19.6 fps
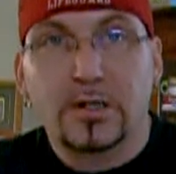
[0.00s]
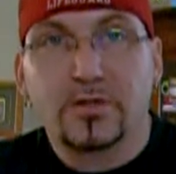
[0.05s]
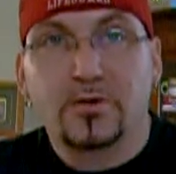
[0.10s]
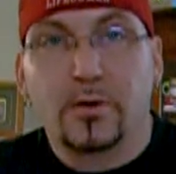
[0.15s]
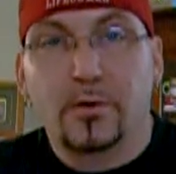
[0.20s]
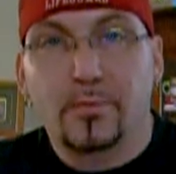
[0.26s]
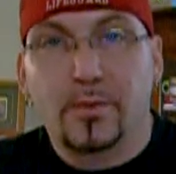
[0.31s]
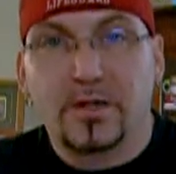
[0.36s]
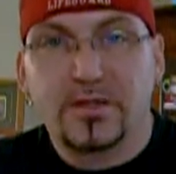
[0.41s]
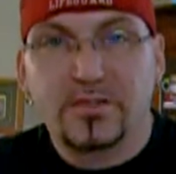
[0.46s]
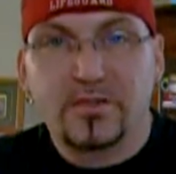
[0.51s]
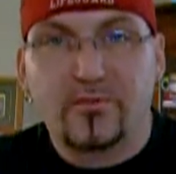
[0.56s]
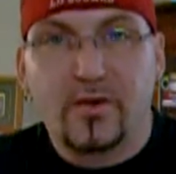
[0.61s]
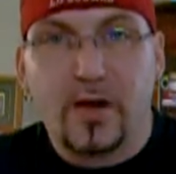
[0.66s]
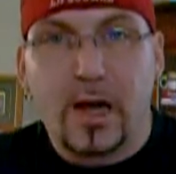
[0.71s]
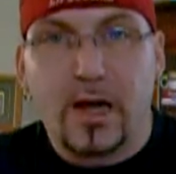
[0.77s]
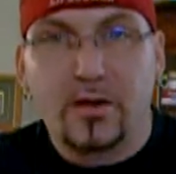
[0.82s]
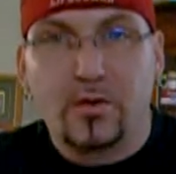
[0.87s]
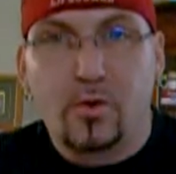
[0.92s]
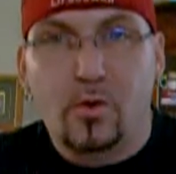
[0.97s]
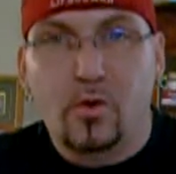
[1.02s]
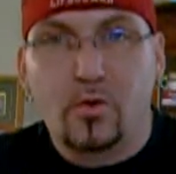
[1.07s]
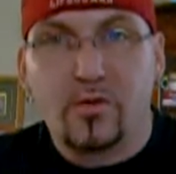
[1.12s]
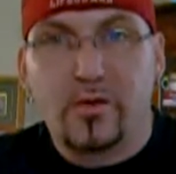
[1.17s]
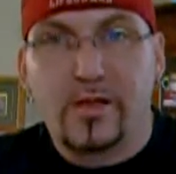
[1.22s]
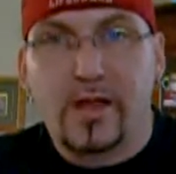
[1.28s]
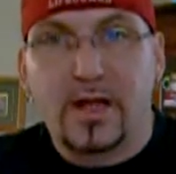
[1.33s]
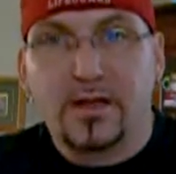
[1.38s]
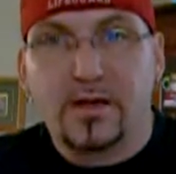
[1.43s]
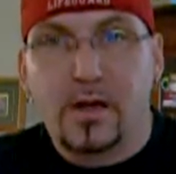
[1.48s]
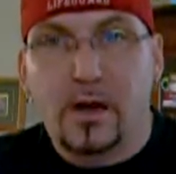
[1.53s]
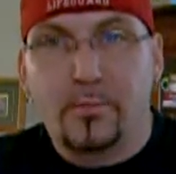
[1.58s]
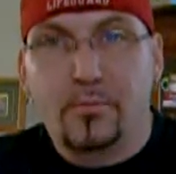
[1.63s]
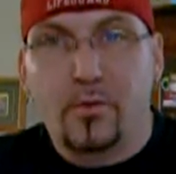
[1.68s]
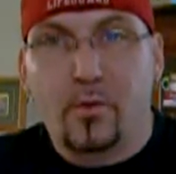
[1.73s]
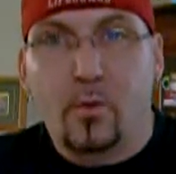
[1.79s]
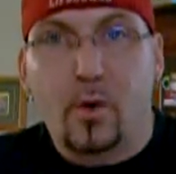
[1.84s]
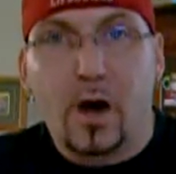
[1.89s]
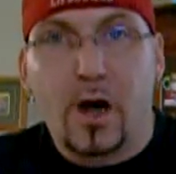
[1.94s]
So he must have gotten a hold of that
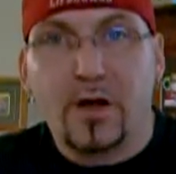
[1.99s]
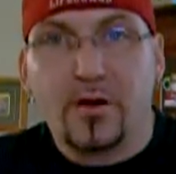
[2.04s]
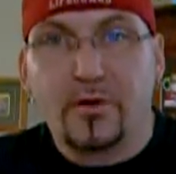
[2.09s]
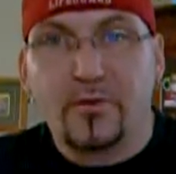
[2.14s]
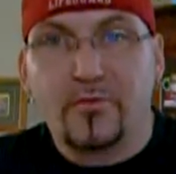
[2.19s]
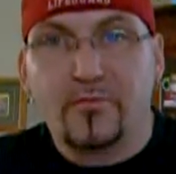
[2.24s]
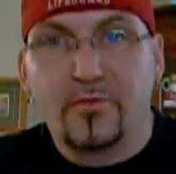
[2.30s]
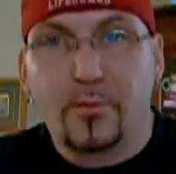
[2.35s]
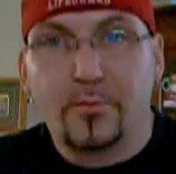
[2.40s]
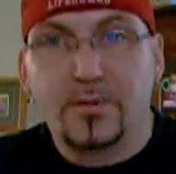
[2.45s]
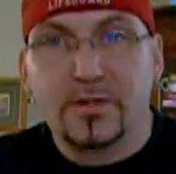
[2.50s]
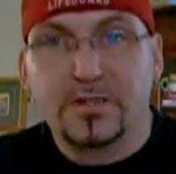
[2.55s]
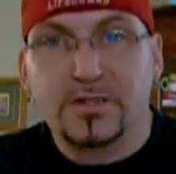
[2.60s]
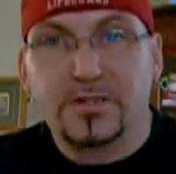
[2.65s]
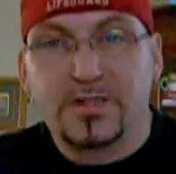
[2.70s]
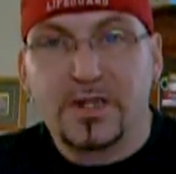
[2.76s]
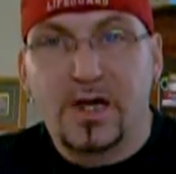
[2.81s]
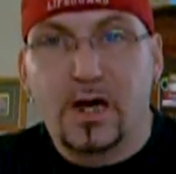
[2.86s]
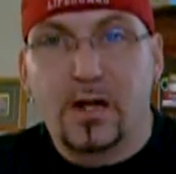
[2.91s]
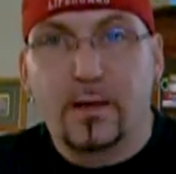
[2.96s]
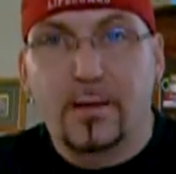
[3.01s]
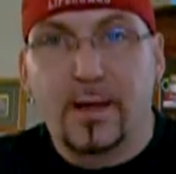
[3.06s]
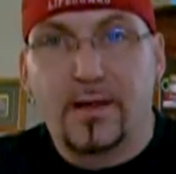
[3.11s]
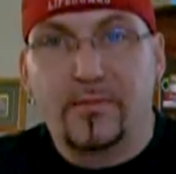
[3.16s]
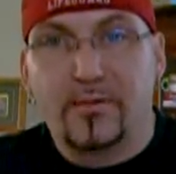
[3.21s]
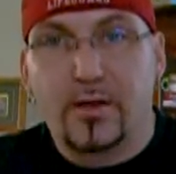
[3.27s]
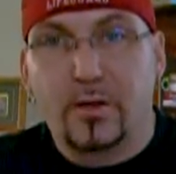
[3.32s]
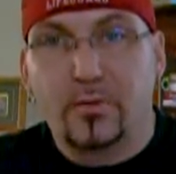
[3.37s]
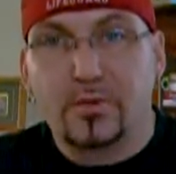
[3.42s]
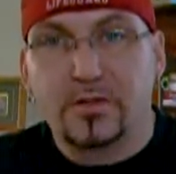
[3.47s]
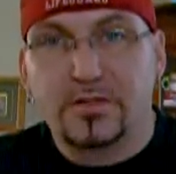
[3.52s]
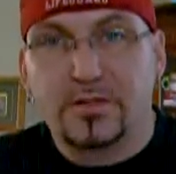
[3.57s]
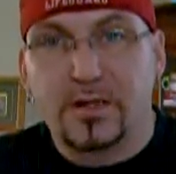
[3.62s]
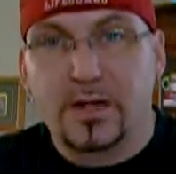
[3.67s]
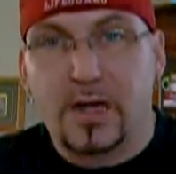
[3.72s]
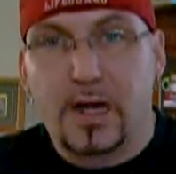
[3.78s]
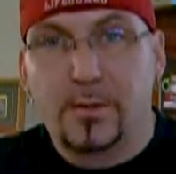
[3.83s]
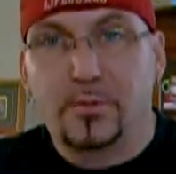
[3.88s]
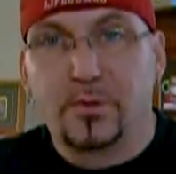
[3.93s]
cup of water from his cell and then was
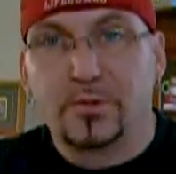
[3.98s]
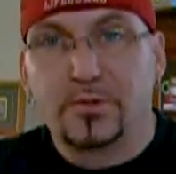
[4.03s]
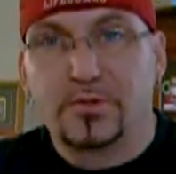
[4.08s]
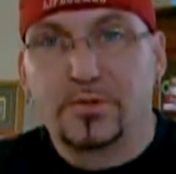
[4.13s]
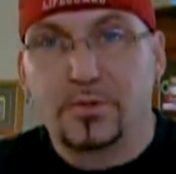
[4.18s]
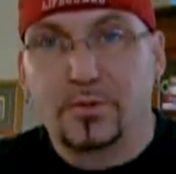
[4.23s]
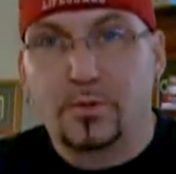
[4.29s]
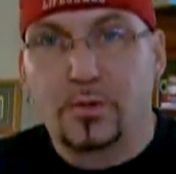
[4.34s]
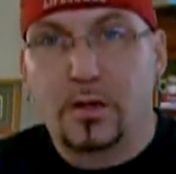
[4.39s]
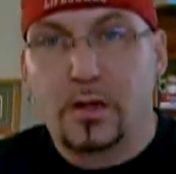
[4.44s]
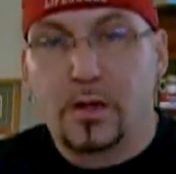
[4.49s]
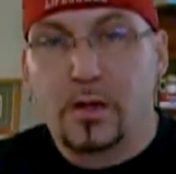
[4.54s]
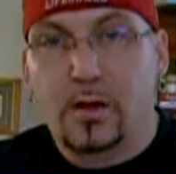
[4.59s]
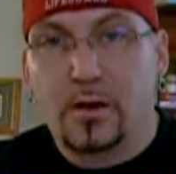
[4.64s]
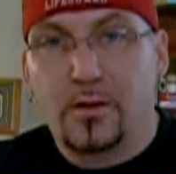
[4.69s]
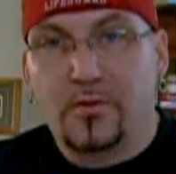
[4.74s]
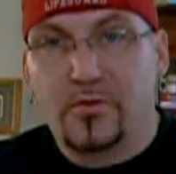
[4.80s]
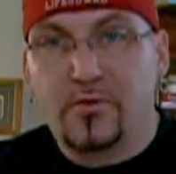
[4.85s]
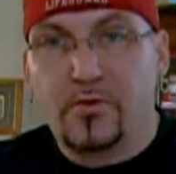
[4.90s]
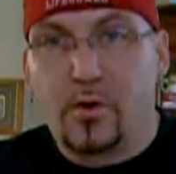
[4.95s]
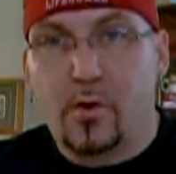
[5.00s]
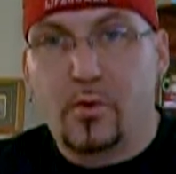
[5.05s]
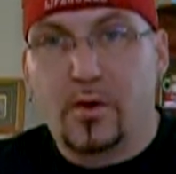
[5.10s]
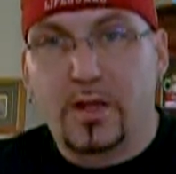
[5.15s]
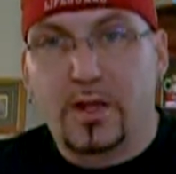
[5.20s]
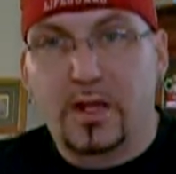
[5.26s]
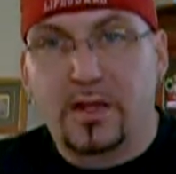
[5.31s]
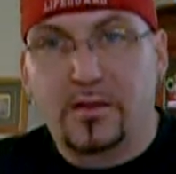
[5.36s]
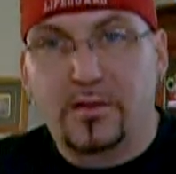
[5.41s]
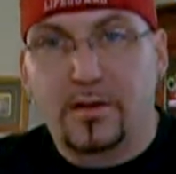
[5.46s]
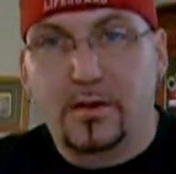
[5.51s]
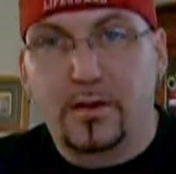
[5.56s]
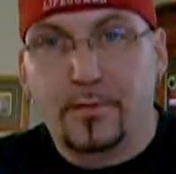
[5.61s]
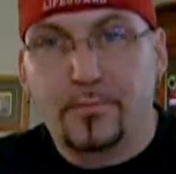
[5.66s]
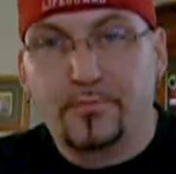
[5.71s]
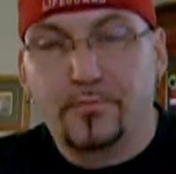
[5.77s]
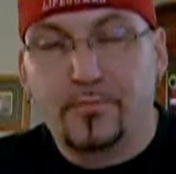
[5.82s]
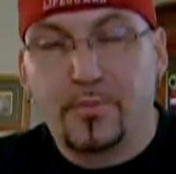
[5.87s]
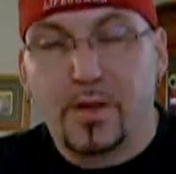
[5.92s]
able to throw it in the
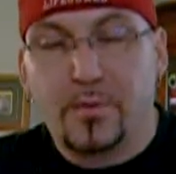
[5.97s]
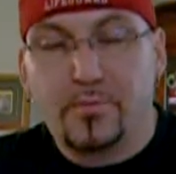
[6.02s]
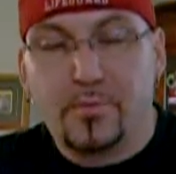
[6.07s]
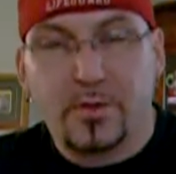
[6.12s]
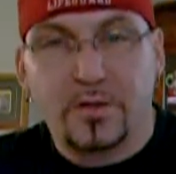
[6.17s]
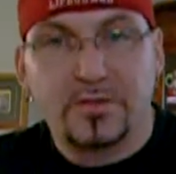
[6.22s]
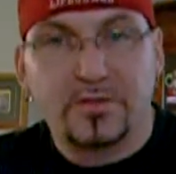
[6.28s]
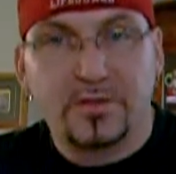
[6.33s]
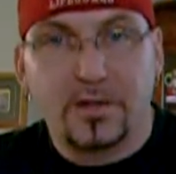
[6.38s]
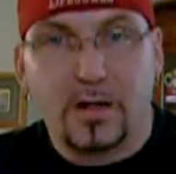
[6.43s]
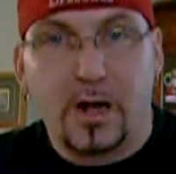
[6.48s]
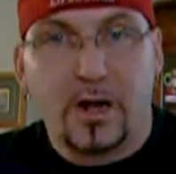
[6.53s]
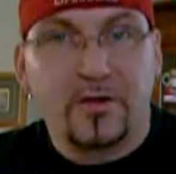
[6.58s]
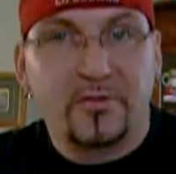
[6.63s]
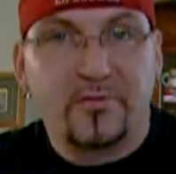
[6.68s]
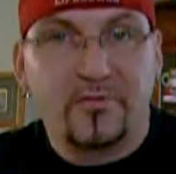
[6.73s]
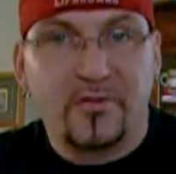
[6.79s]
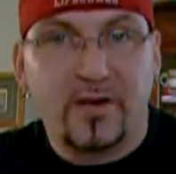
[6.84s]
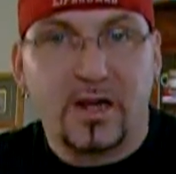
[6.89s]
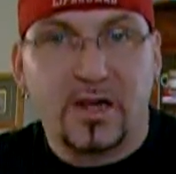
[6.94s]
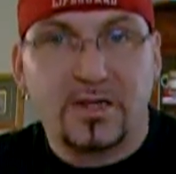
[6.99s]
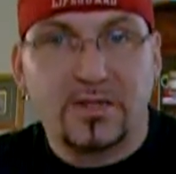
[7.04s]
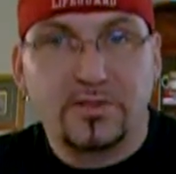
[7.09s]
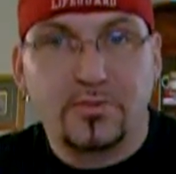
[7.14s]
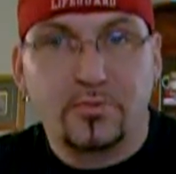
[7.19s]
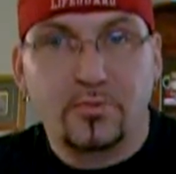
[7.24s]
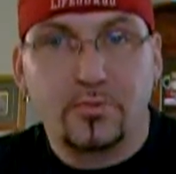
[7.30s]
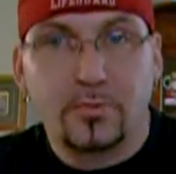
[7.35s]
prison guard's face,